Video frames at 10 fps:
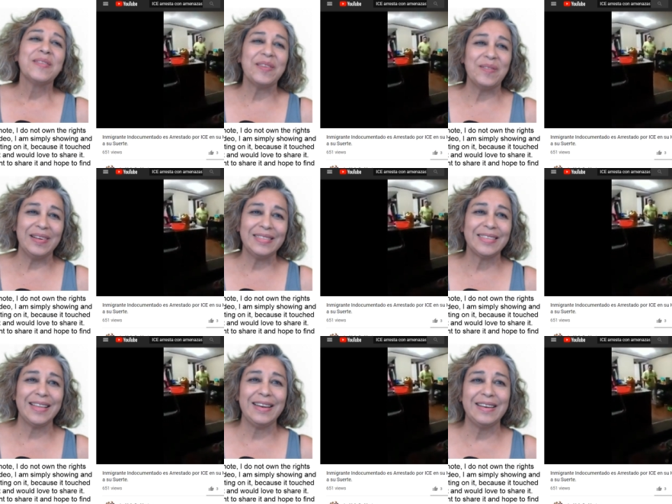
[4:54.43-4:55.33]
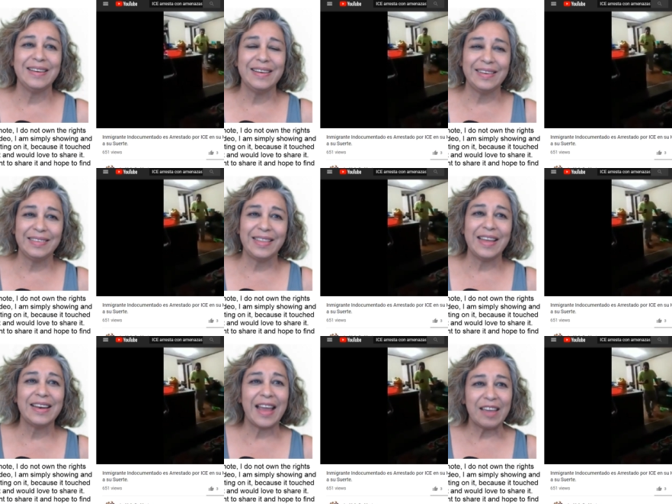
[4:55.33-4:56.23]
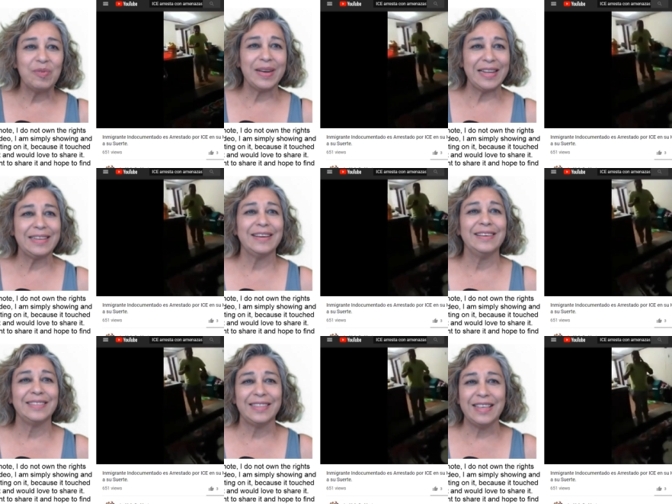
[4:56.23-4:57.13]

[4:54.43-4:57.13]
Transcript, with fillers: the ones that that like what he does.